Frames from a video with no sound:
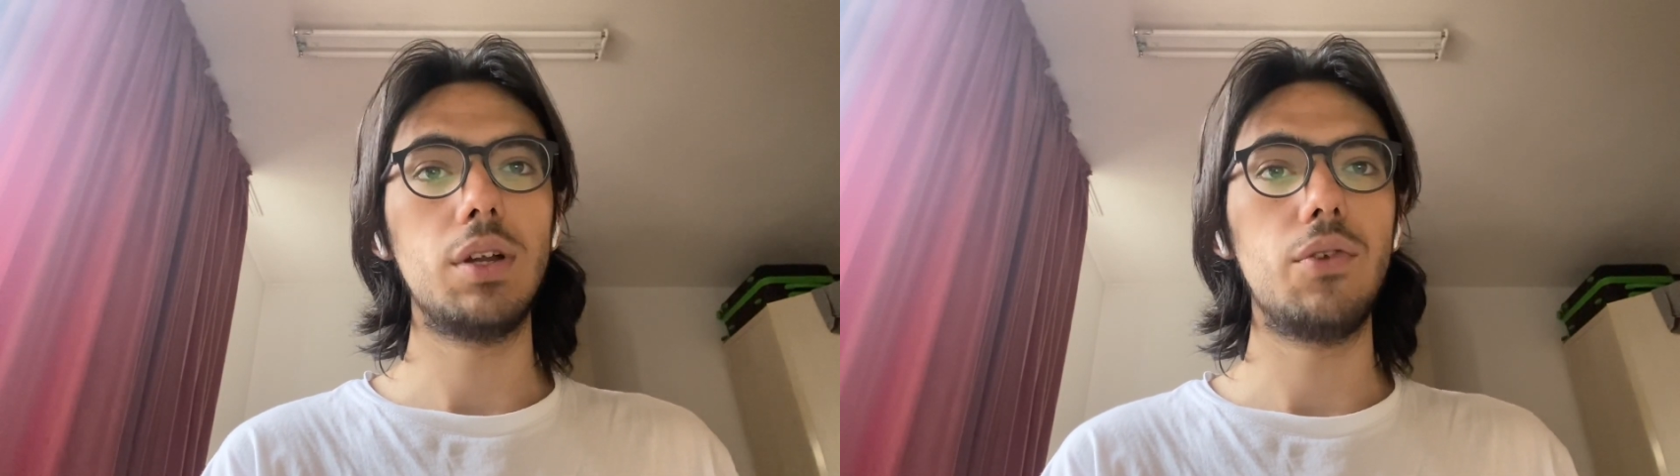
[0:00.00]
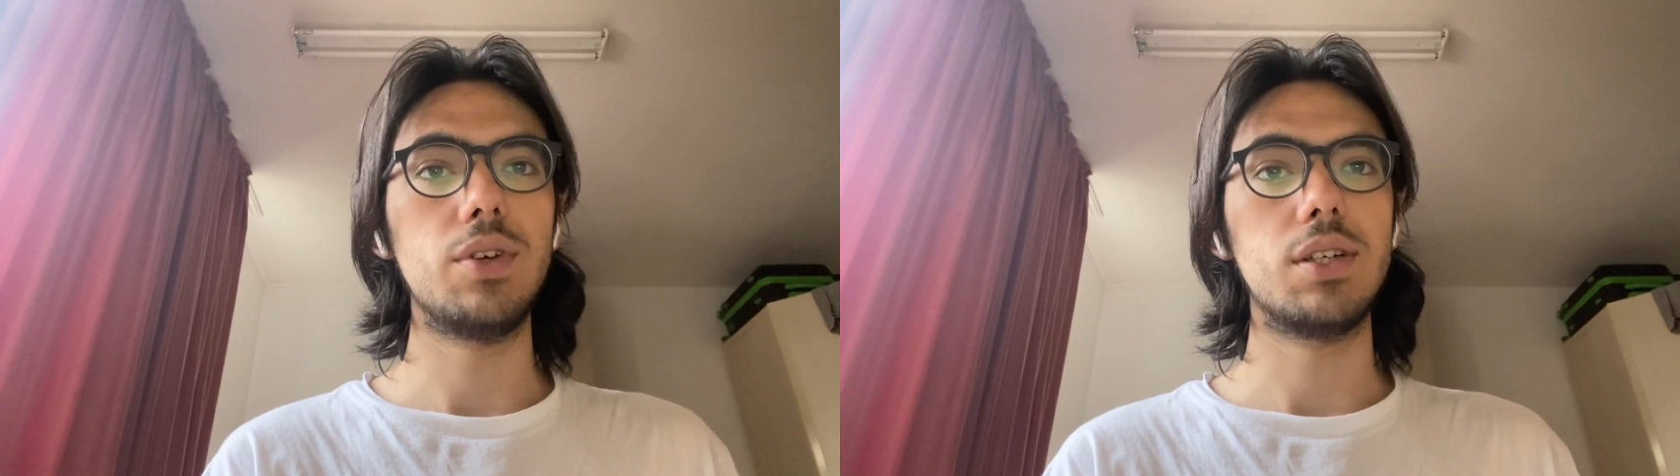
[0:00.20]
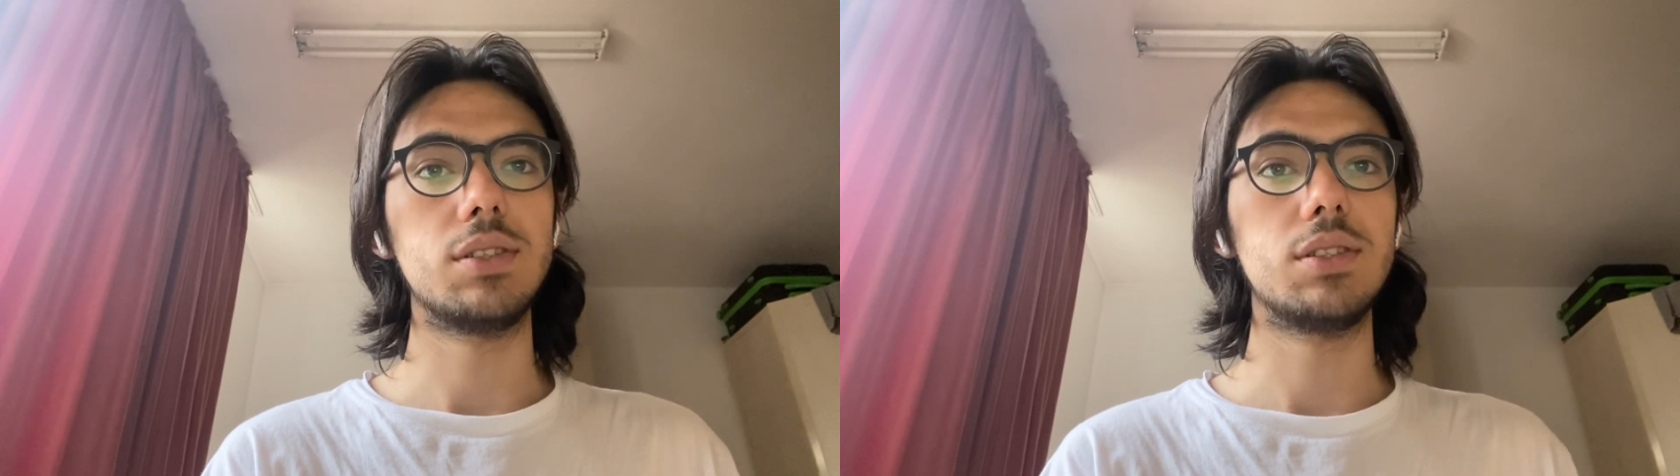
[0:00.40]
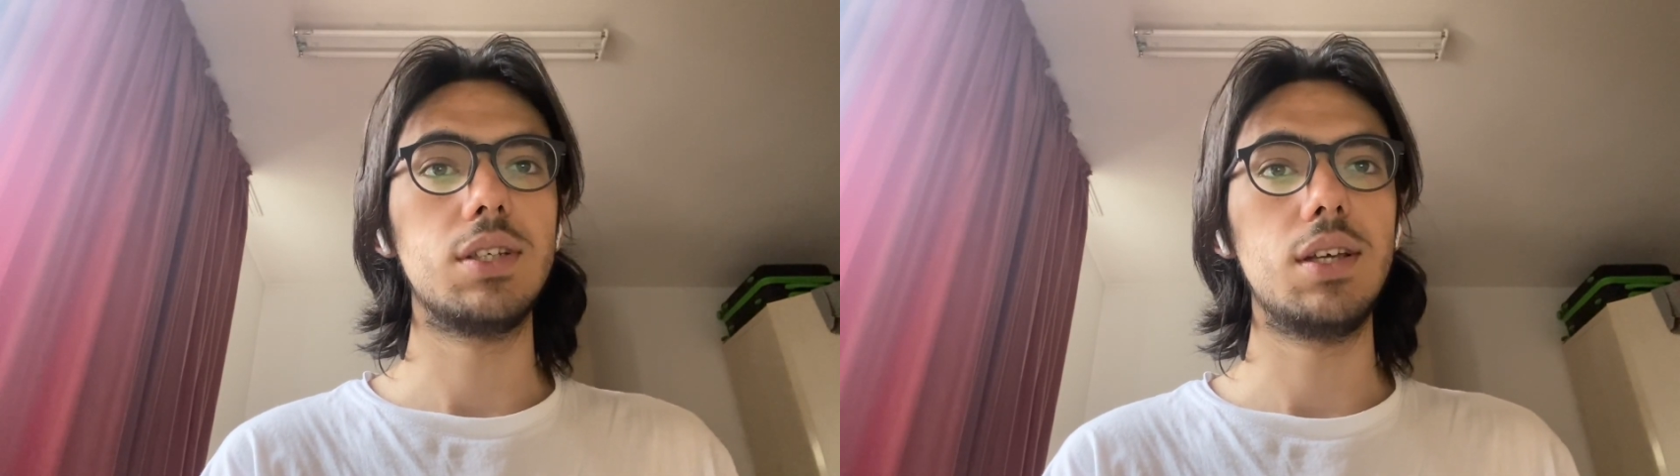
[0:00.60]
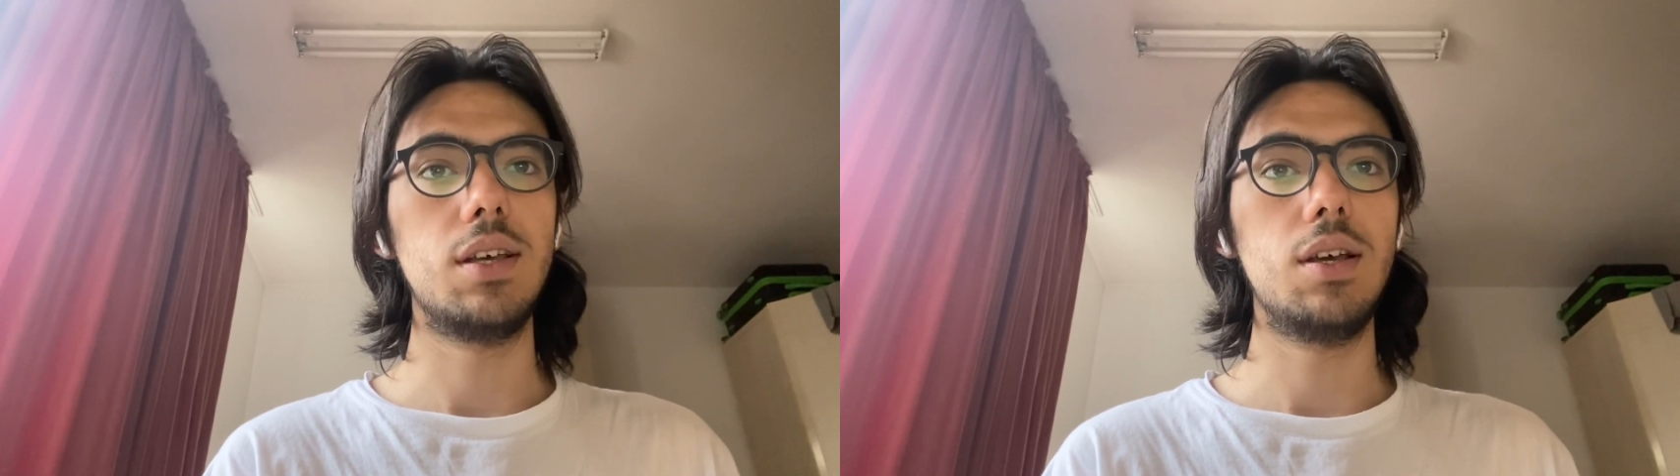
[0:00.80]
which is
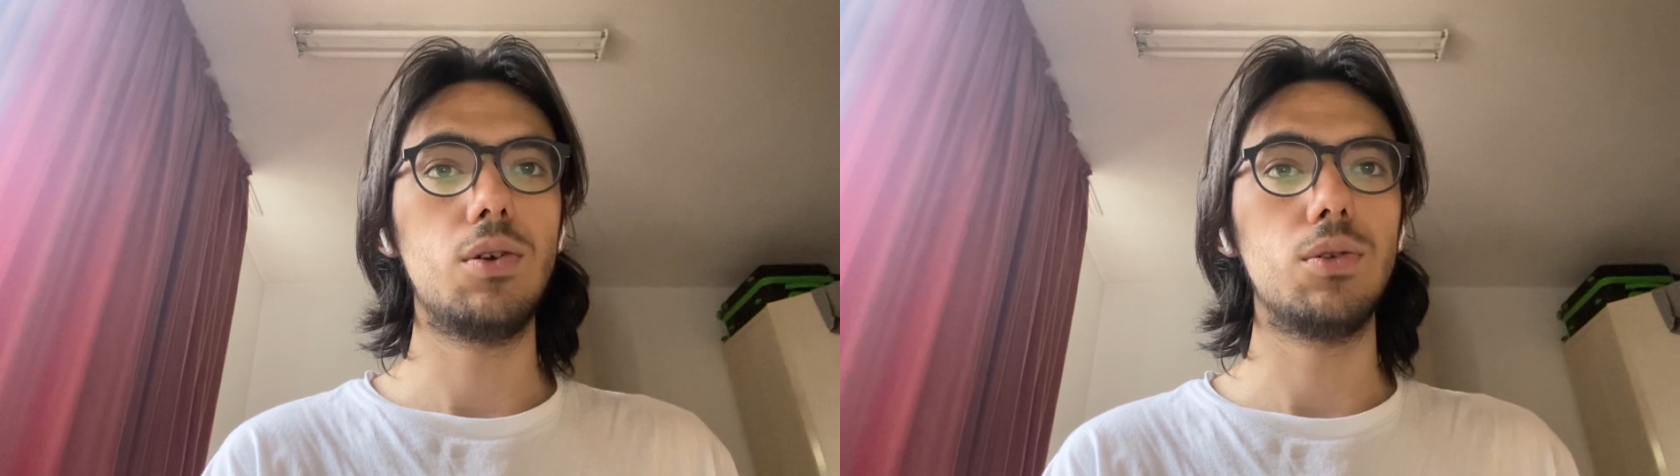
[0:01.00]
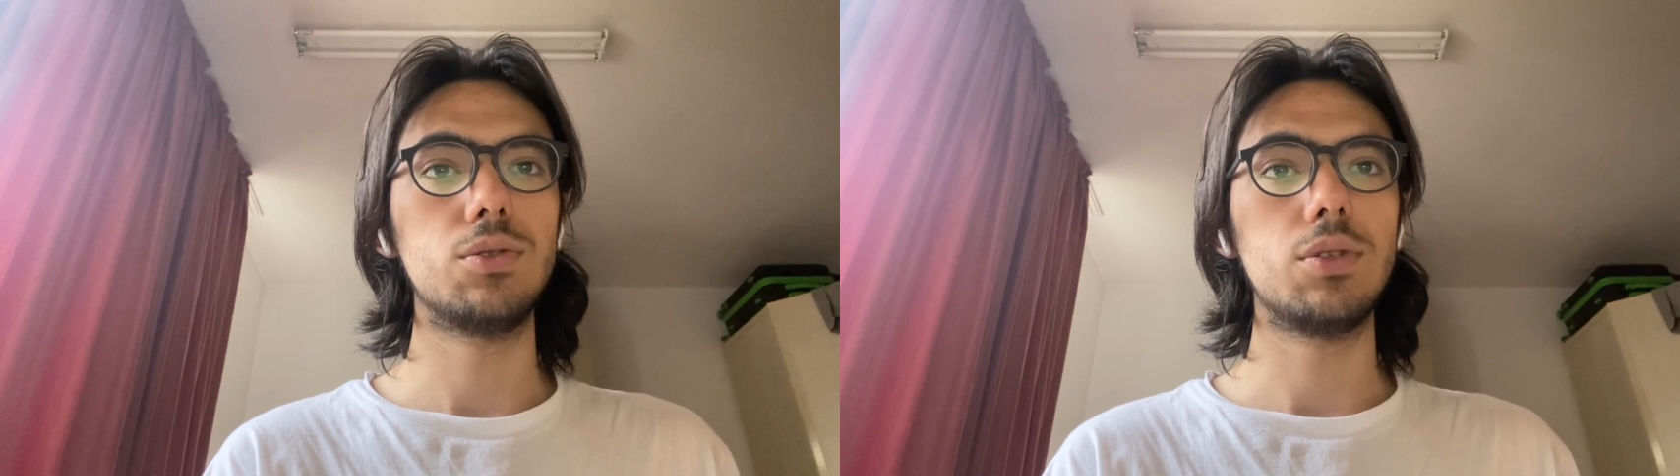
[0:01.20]
C equals